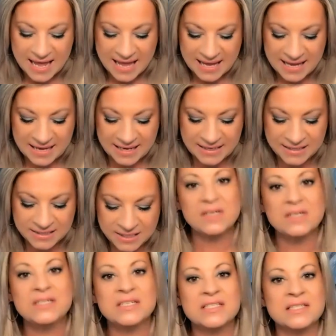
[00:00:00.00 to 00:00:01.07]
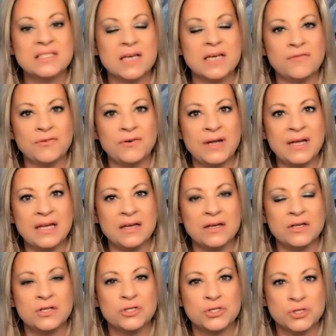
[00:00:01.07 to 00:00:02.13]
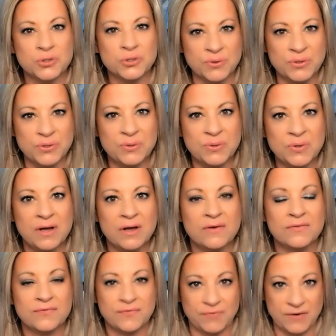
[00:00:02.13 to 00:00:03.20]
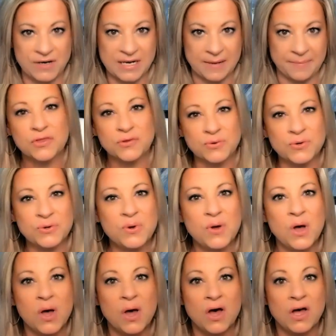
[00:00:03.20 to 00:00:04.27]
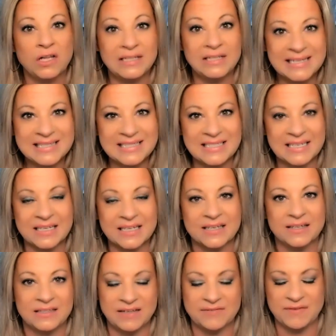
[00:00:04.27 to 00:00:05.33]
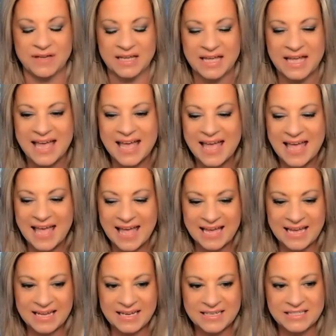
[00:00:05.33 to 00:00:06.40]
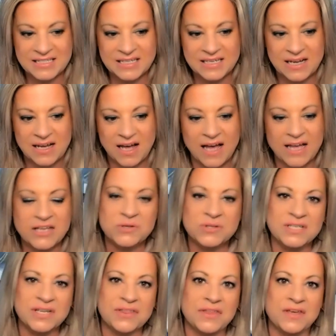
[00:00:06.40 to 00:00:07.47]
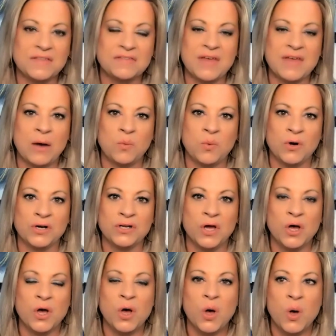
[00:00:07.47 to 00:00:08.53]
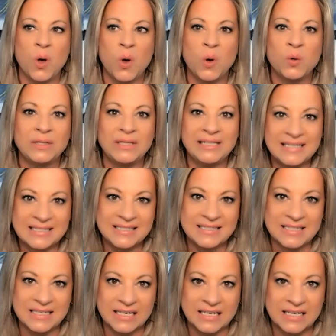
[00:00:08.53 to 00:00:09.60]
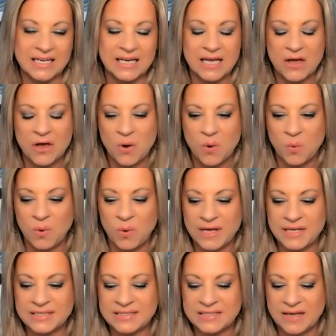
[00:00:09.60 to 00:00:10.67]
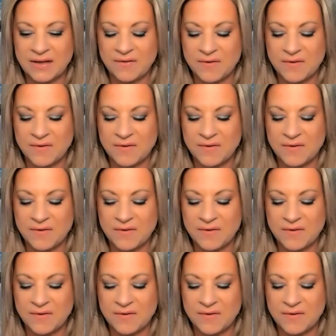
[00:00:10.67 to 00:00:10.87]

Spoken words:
and discovering true freedom, true holistic living. And I used to think that word holistic was,